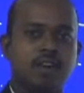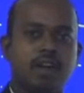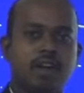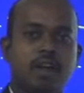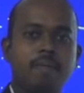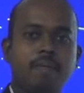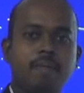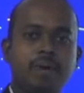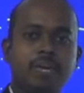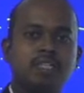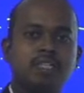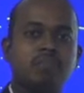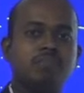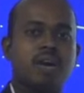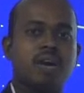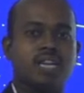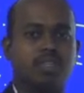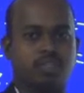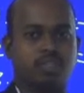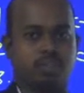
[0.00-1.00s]
impedance
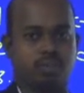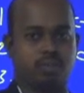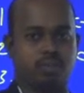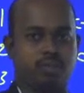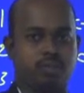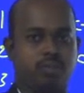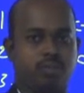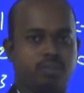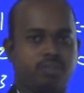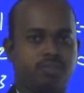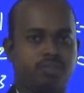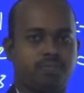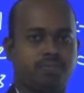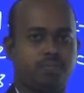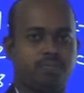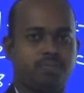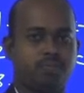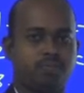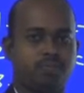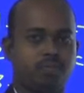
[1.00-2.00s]
matching.
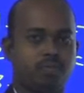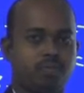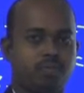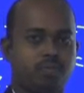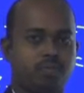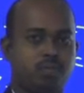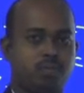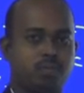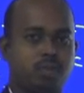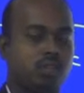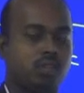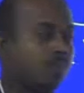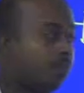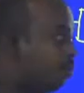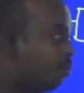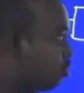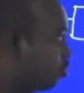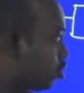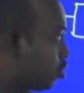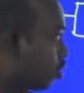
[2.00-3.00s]
Suppose